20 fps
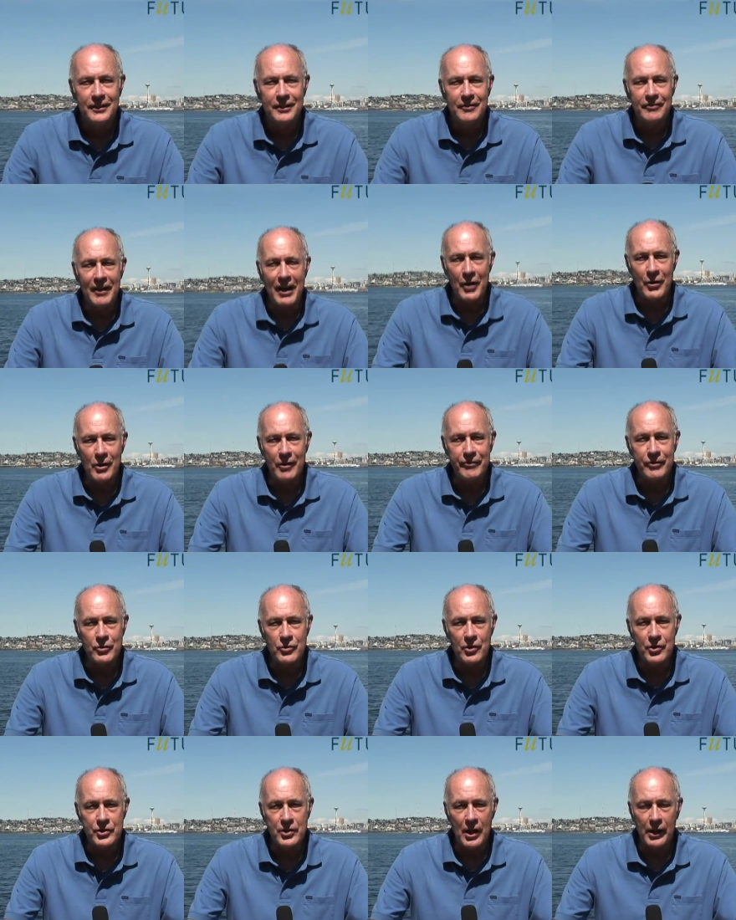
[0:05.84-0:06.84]
founder of
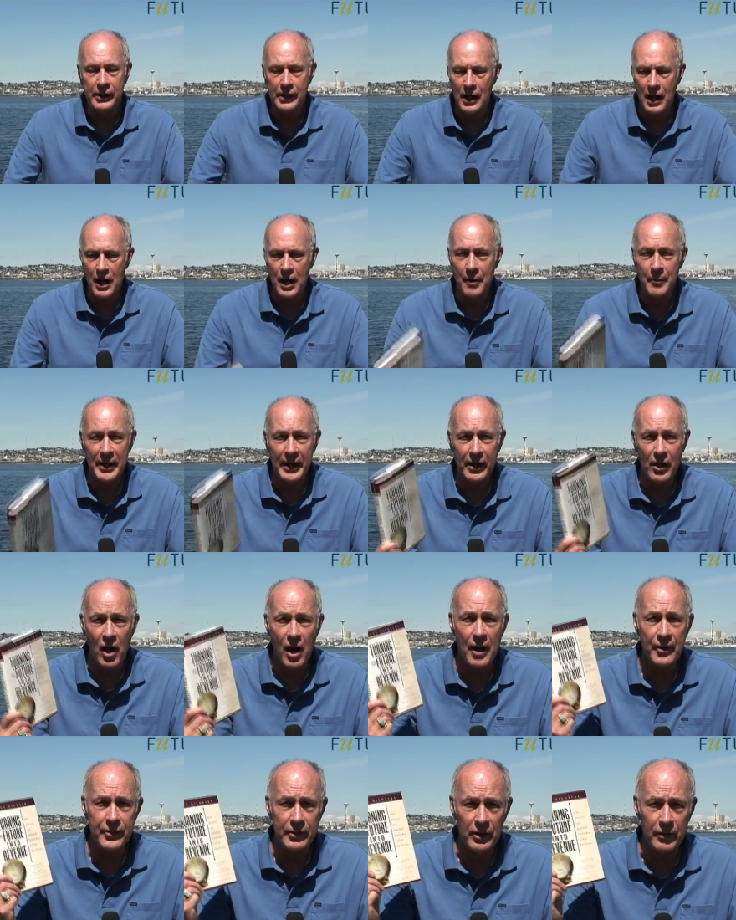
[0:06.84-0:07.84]
Futurist.com and
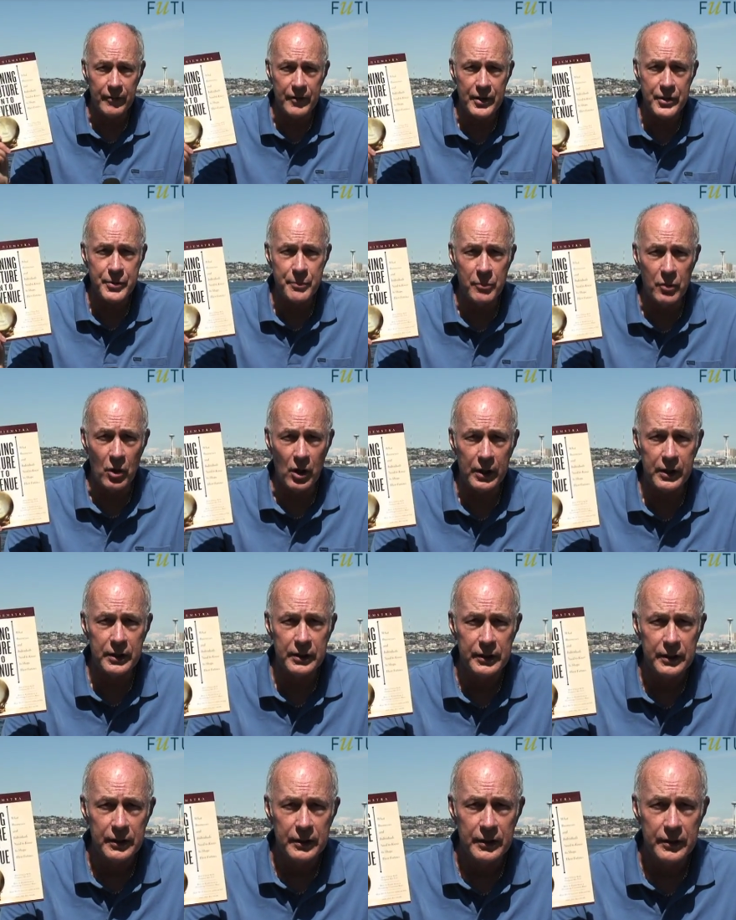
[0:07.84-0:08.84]
author of this book,
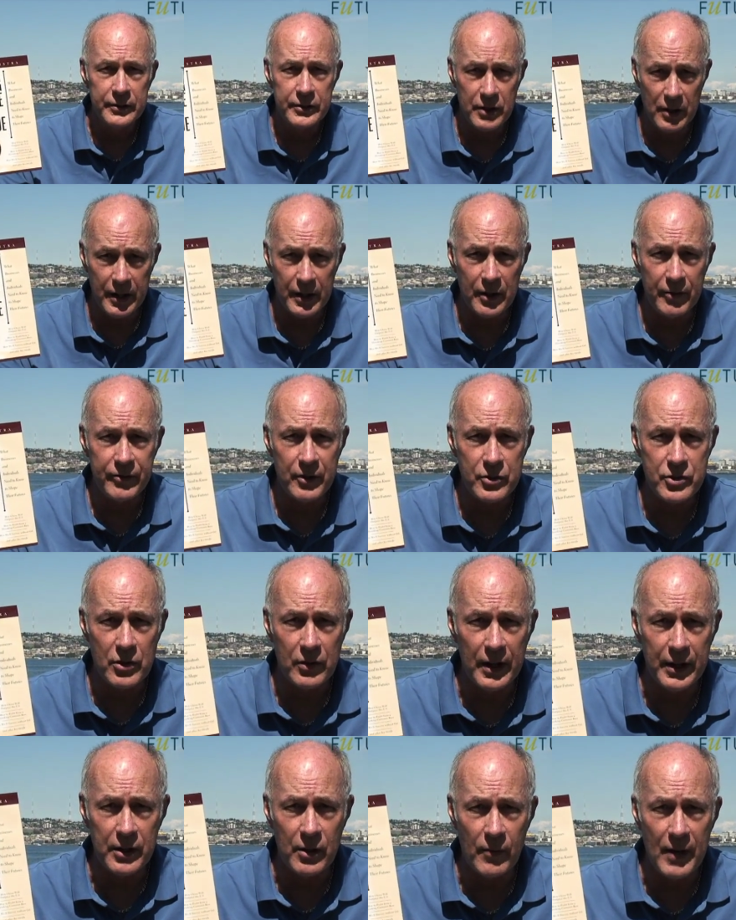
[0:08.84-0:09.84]
Turning the
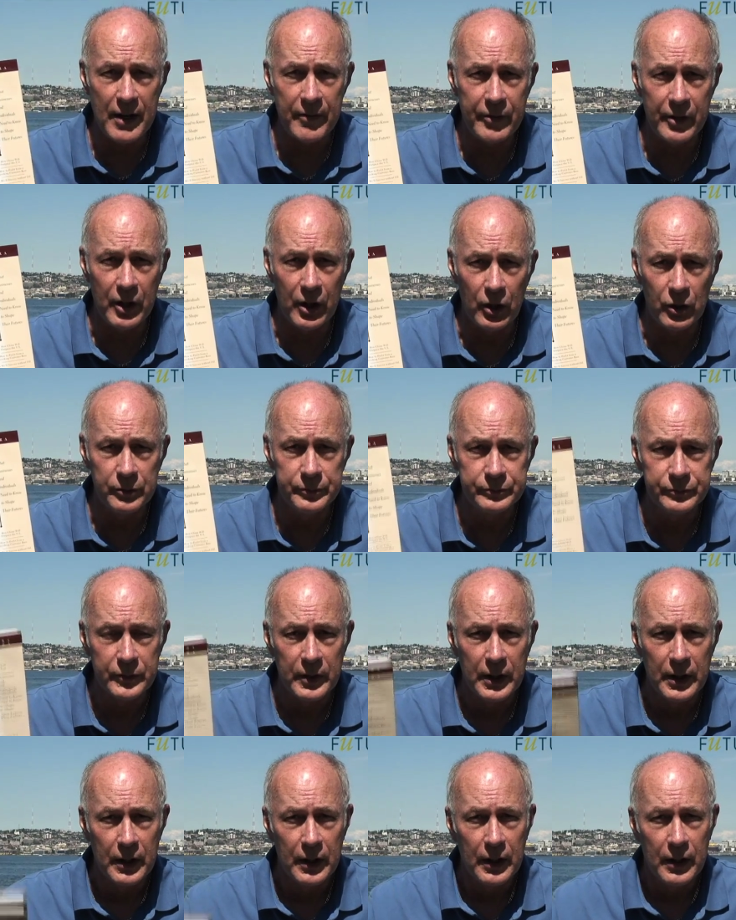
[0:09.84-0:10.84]
Future into Revenue,
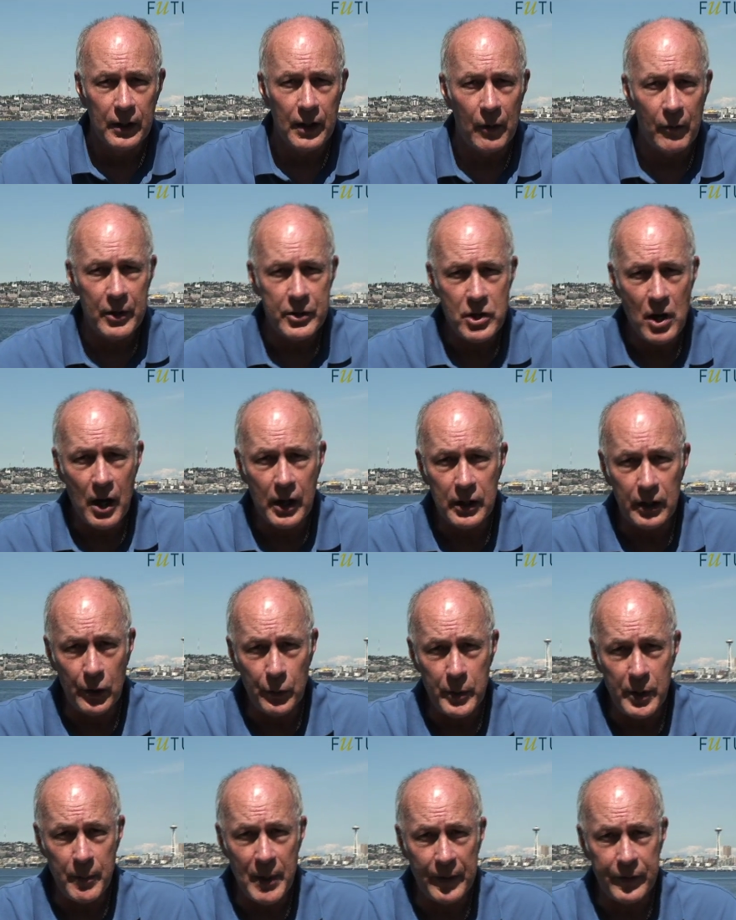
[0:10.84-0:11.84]
I want to talk a little
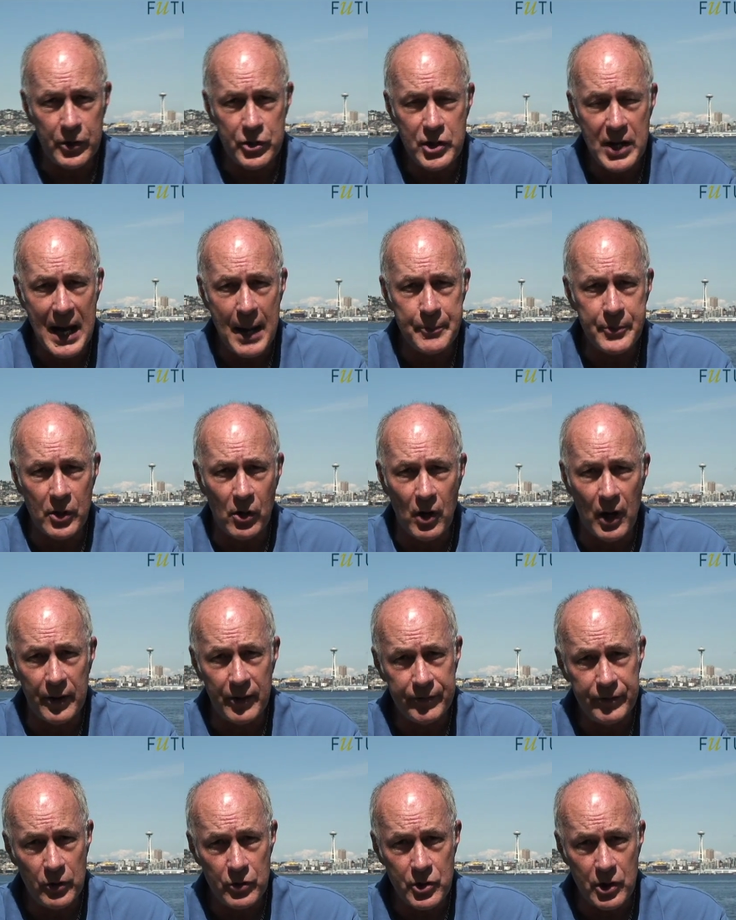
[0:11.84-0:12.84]
bit about the chapter on
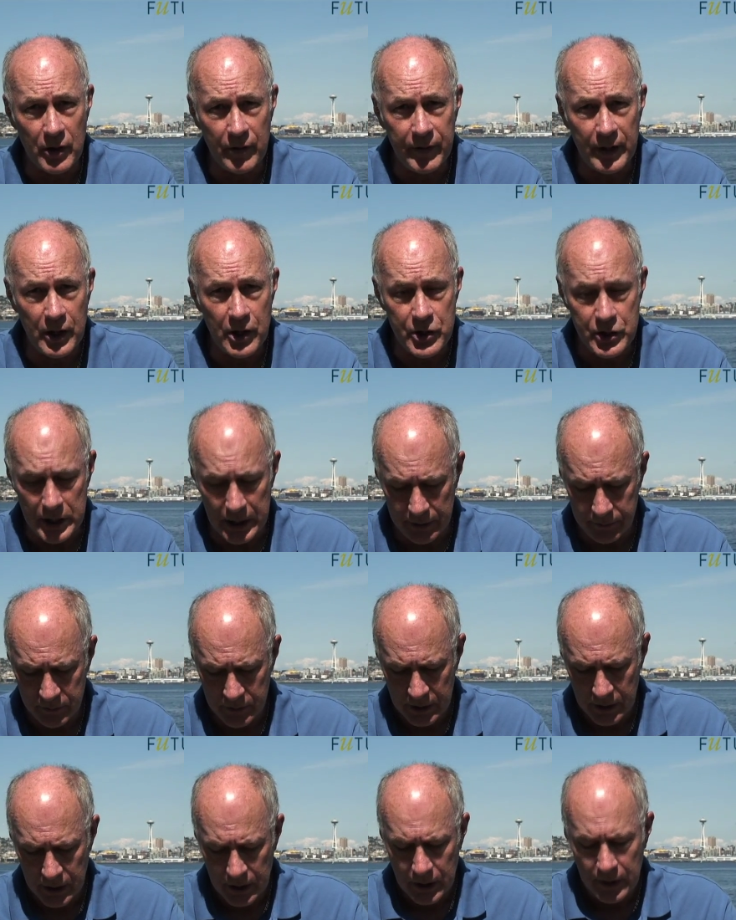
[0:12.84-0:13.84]
the future of energy.
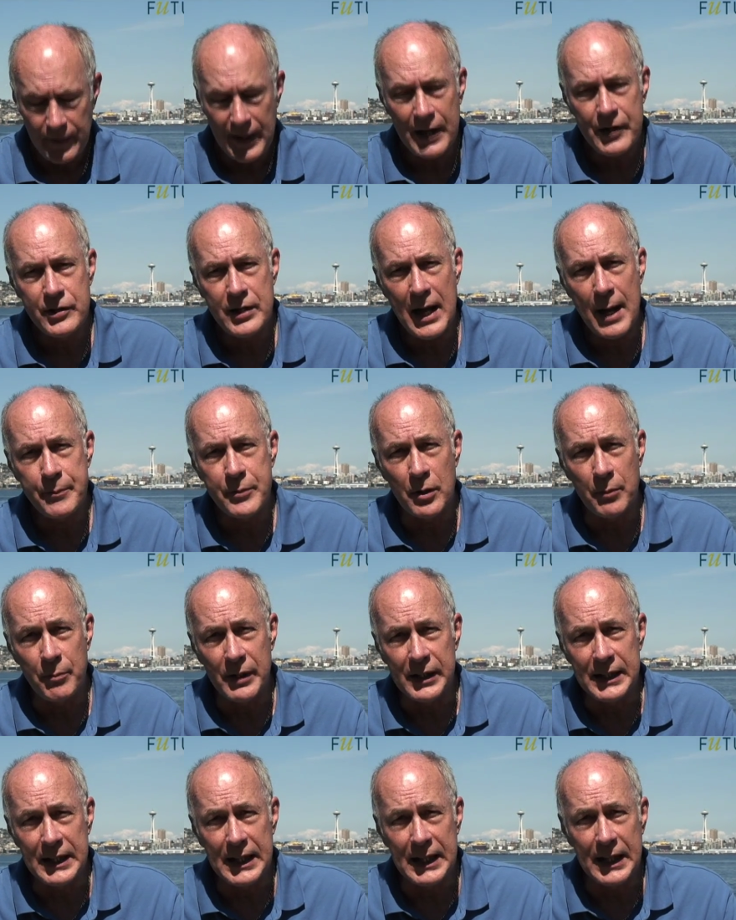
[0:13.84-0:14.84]
That chapter
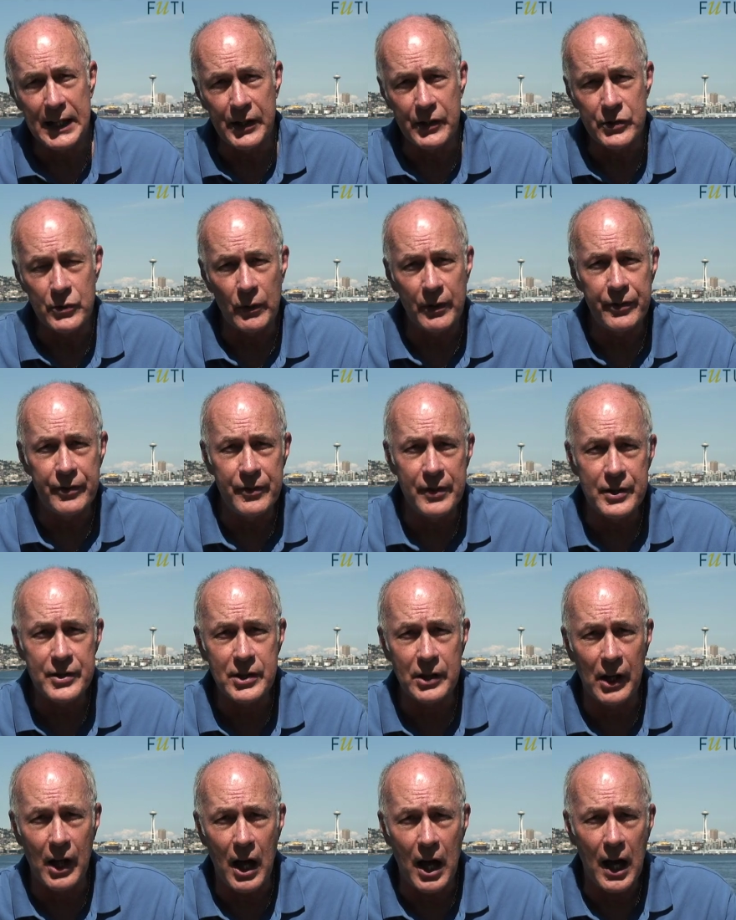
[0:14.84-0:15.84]
begins with
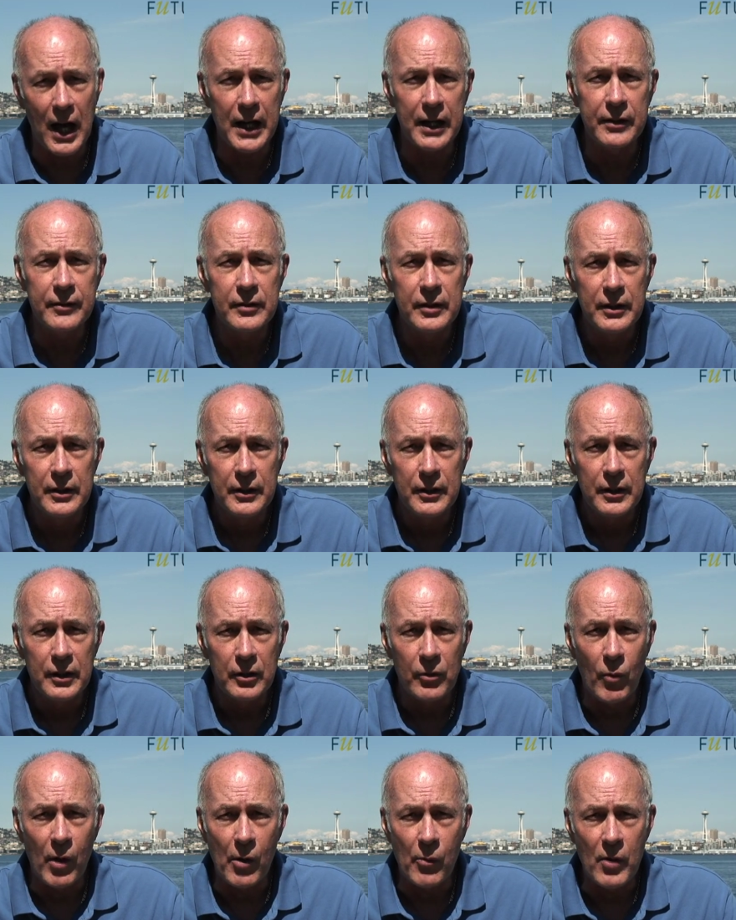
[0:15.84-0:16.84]
this line
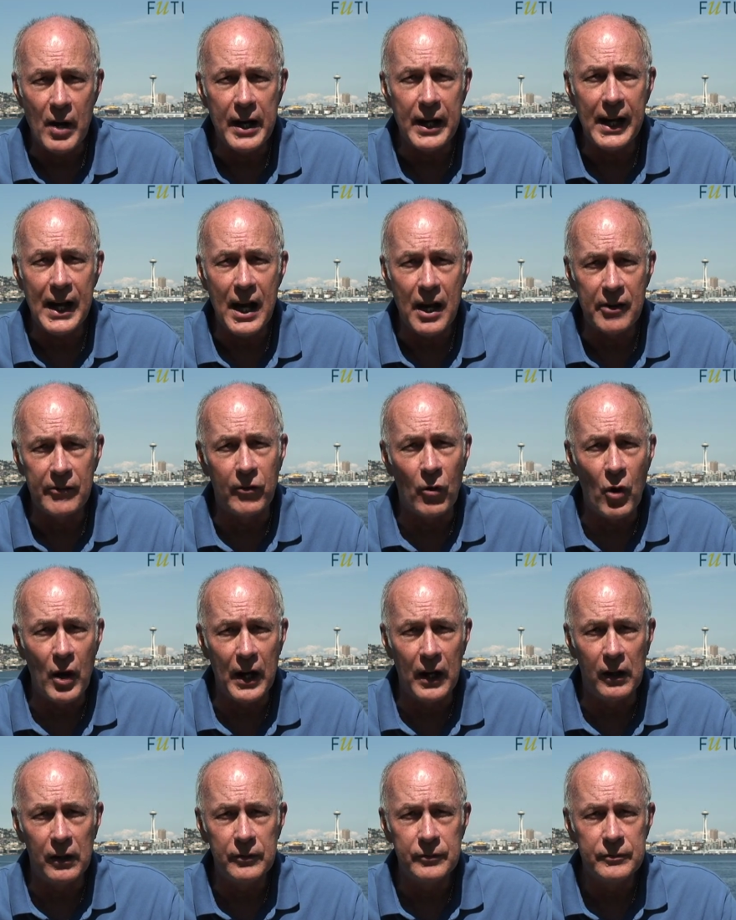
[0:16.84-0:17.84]
We're running out of
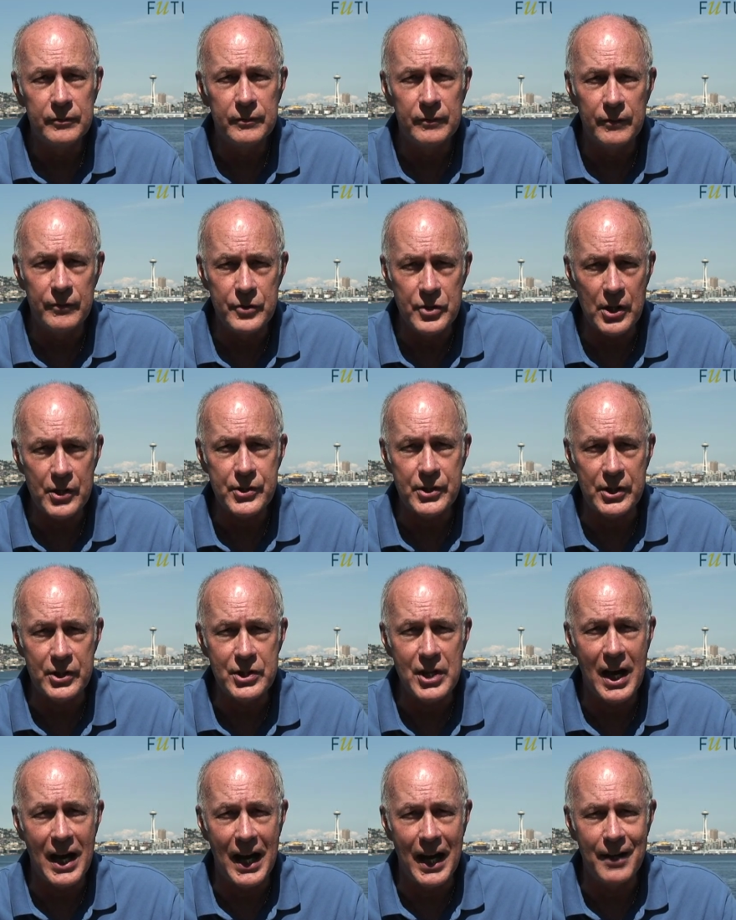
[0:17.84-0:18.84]
oil just in
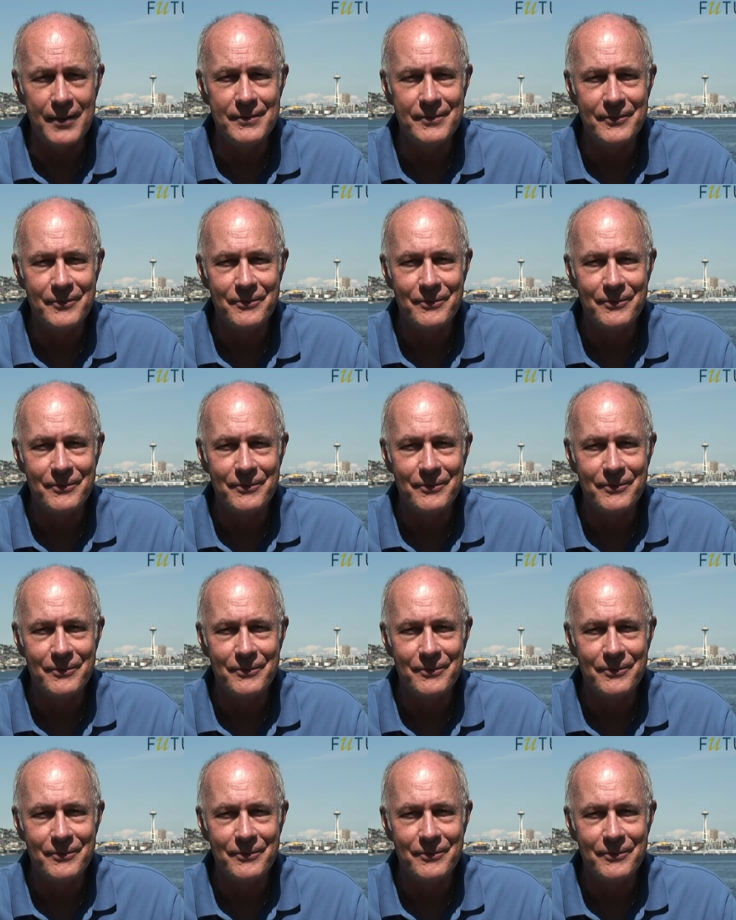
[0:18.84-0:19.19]
time.